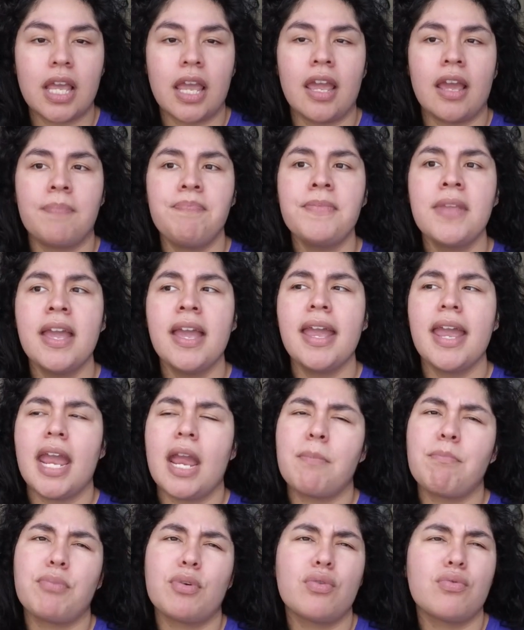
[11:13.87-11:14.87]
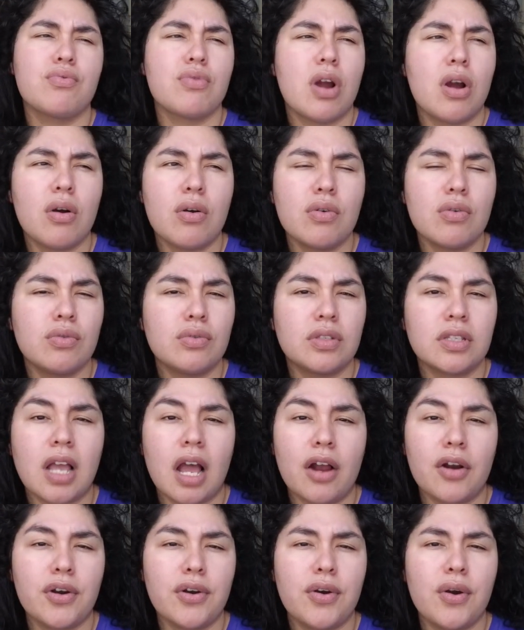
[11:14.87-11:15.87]
And Amber Rose
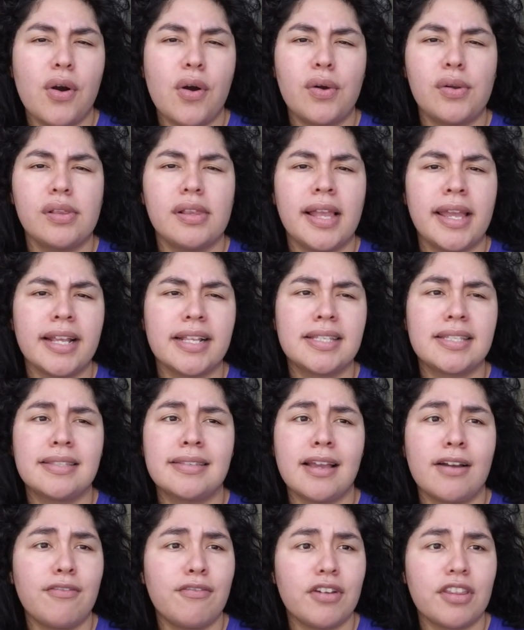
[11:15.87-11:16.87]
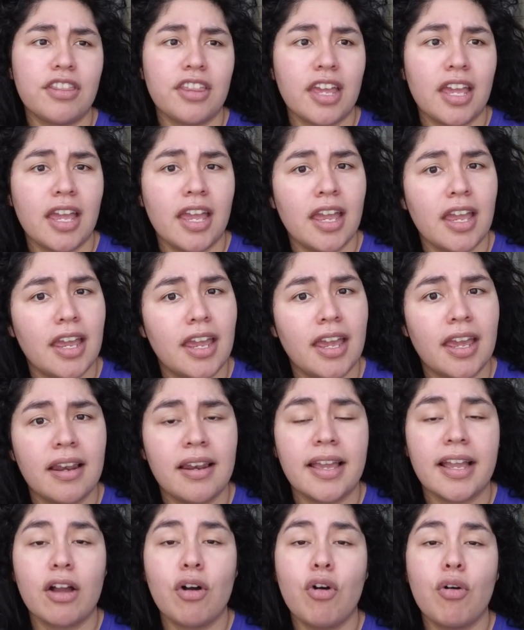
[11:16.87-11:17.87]
got her own like stuff with it, and
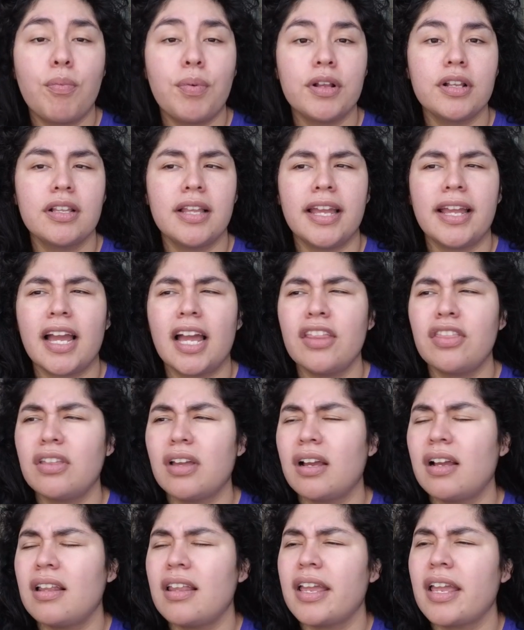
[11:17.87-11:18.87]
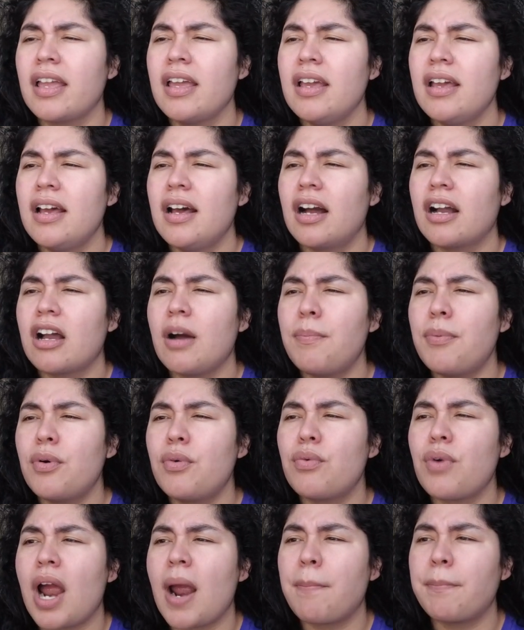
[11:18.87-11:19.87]
like a whole bunch like a couple
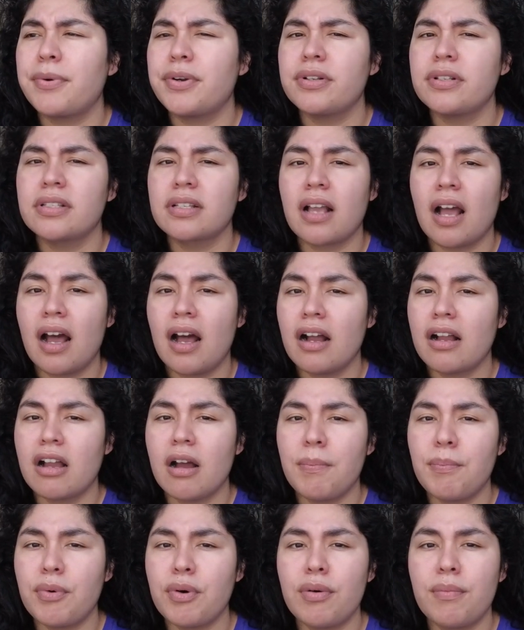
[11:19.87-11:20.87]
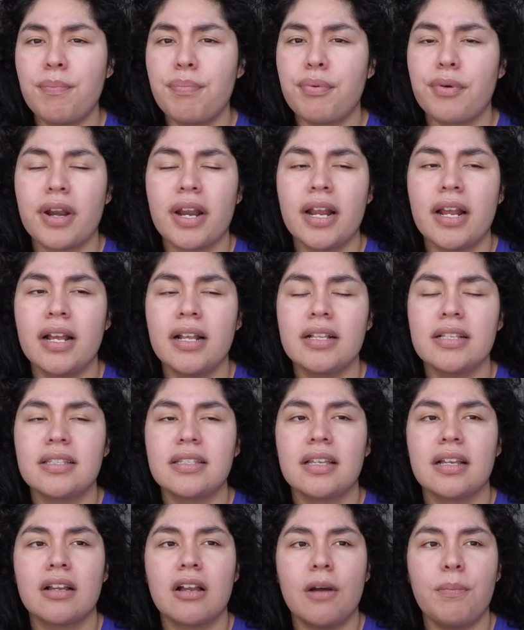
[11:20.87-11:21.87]
of rappers got a couple of
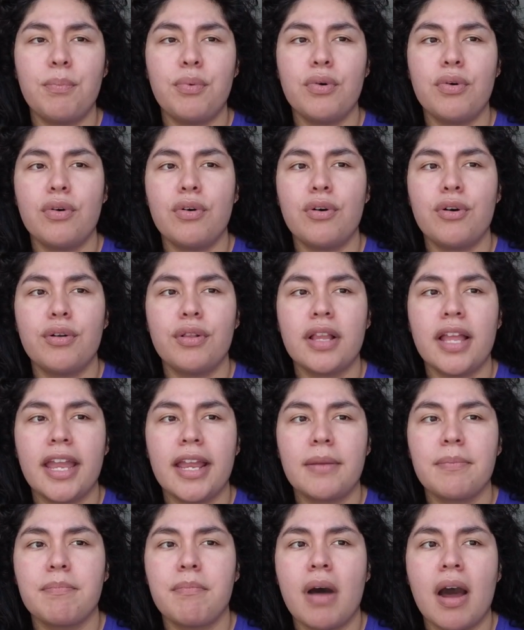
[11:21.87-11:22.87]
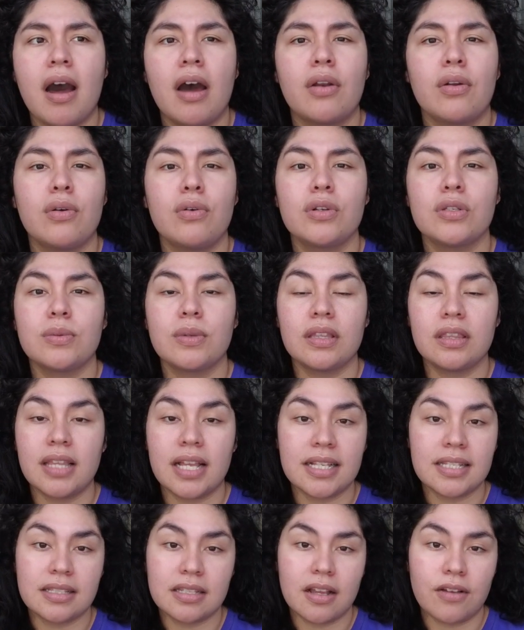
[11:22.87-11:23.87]
brands, a couple like models with
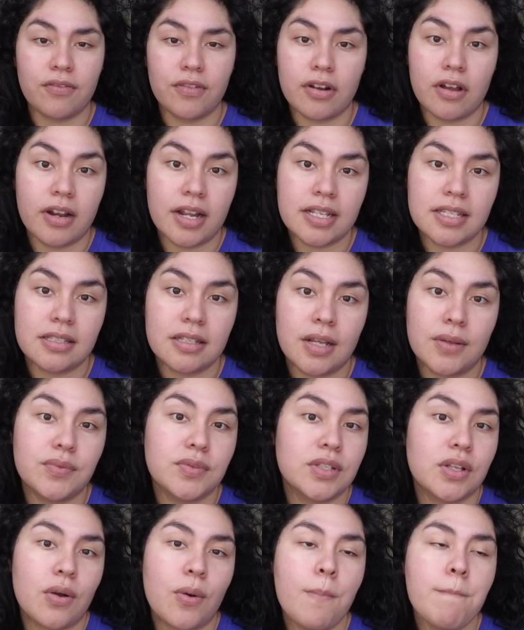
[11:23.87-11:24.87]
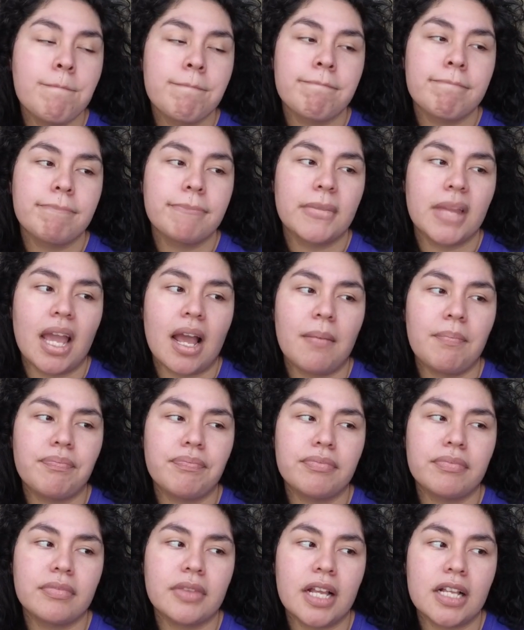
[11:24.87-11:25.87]
that stuff and all that stuff. So yeah,
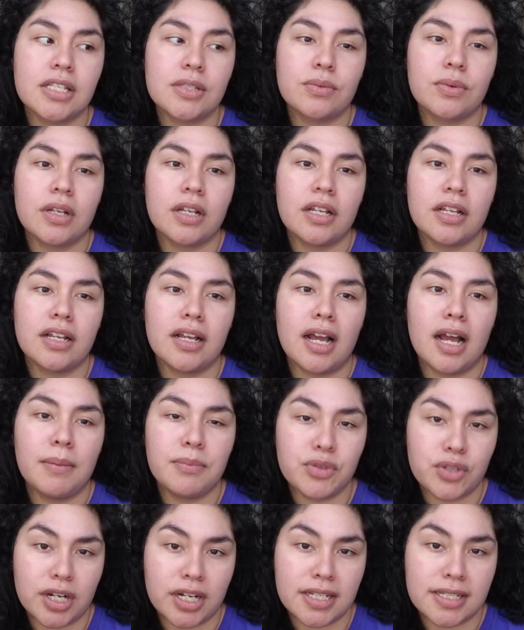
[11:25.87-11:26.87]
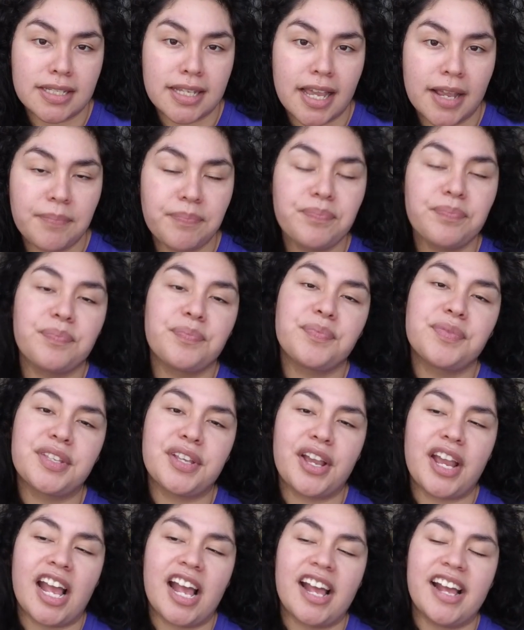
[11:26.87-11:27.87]
that's what I'm trying to say.
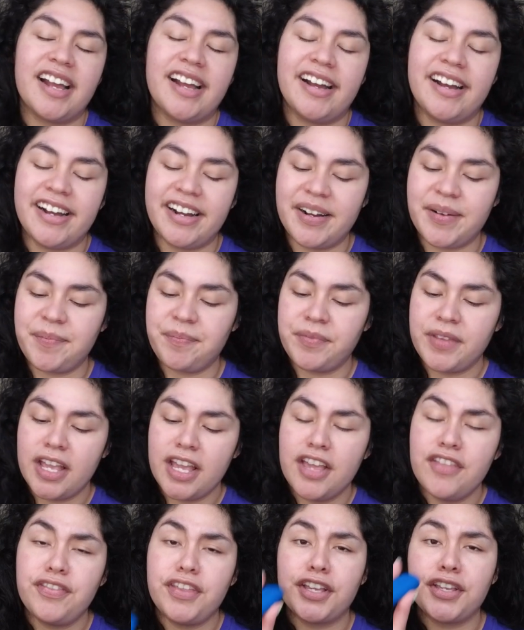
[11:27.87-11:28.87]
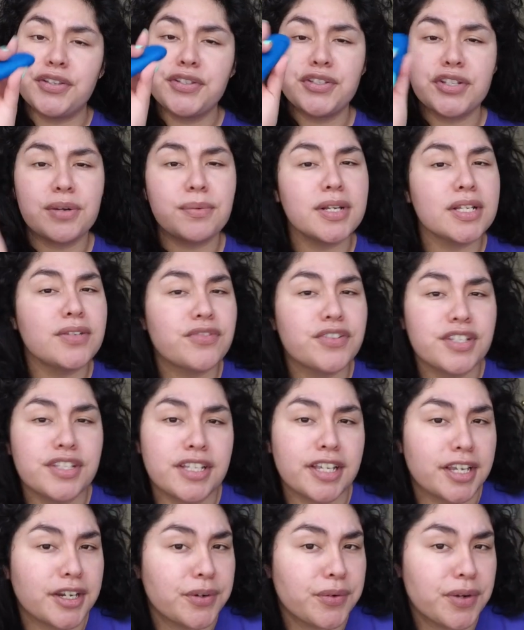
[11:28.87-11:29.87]
So yeah, thank you so much for
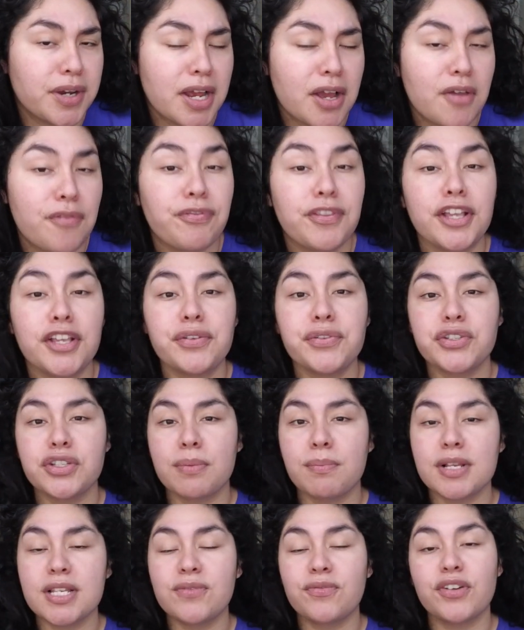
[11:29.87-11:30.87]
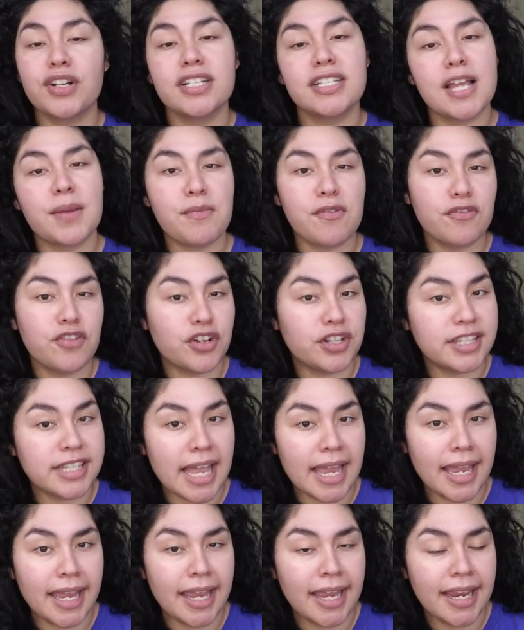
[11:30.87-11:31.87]
sticking around. Thank you so much for the time of your
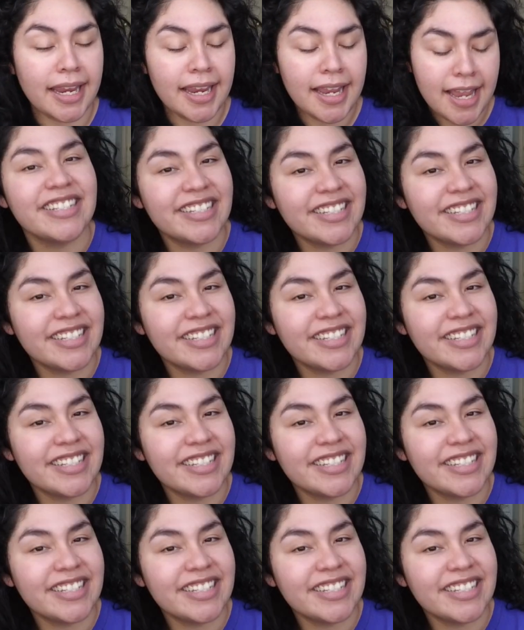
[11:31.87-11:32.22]
day.